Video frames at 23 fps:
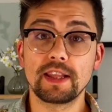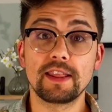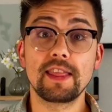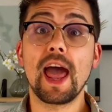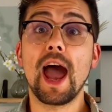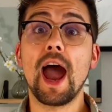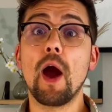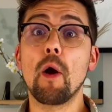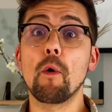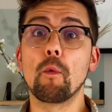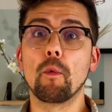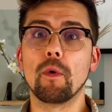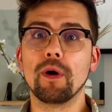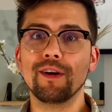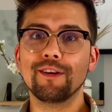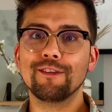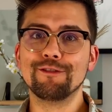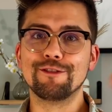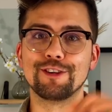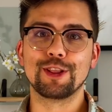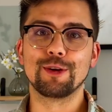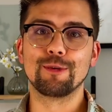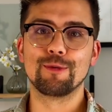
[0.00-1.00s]
Now,
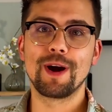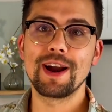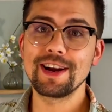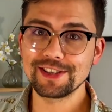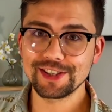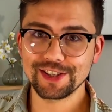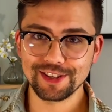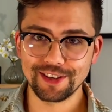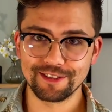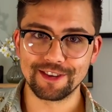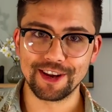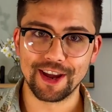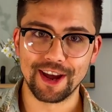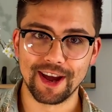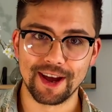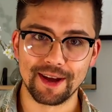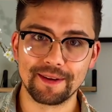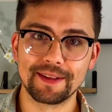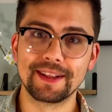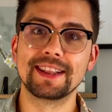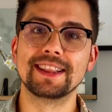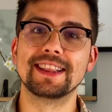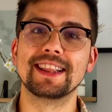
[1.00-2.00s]
for the rest of you,
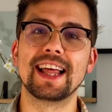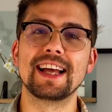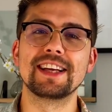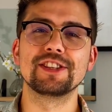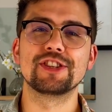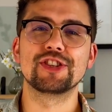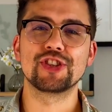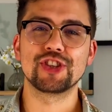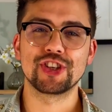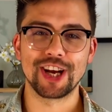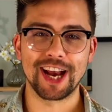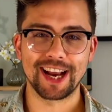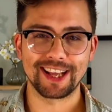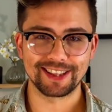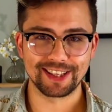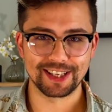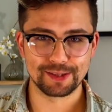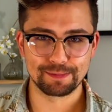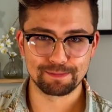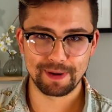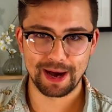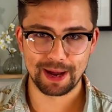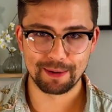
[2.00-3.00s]
let's check
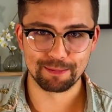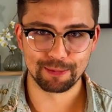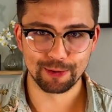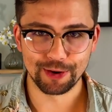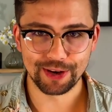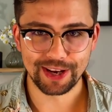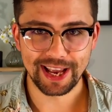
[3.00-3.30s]
this bad boy